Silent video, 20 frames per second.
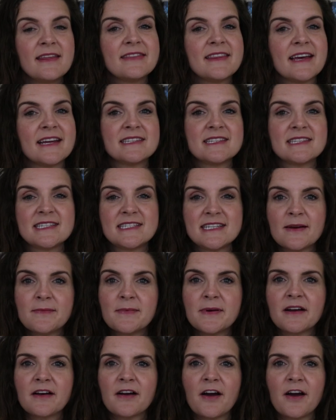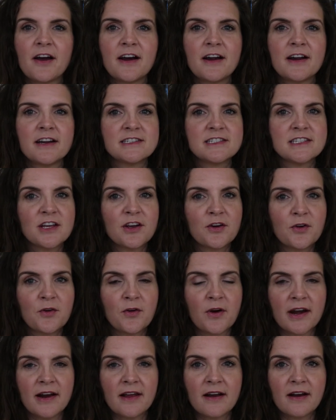That's debit cards,
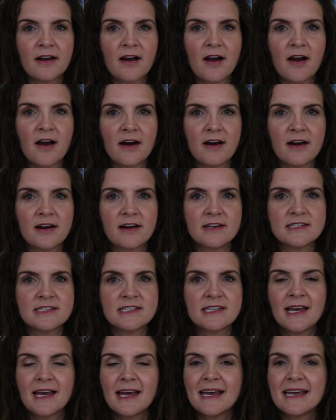credit cards,